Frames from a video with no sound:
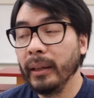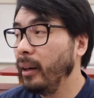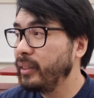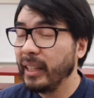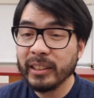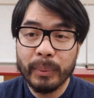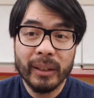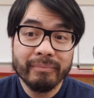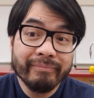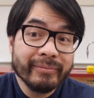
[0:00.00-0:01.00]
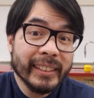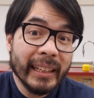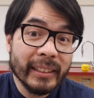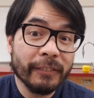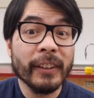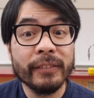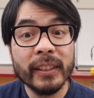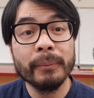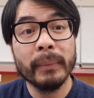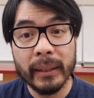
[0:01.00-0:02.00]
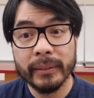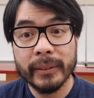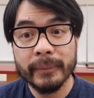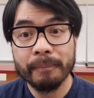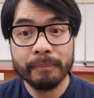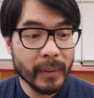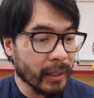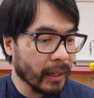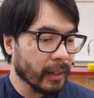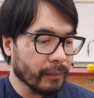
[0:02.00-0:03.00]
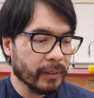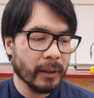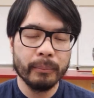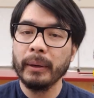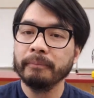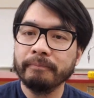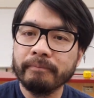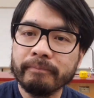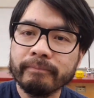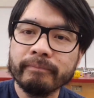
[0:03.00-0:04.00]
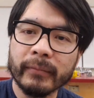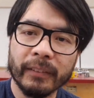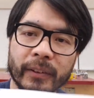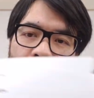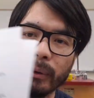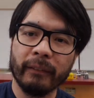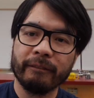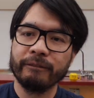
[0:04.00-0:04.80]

It all takes about 10 to 15 minutes. Then I give them the following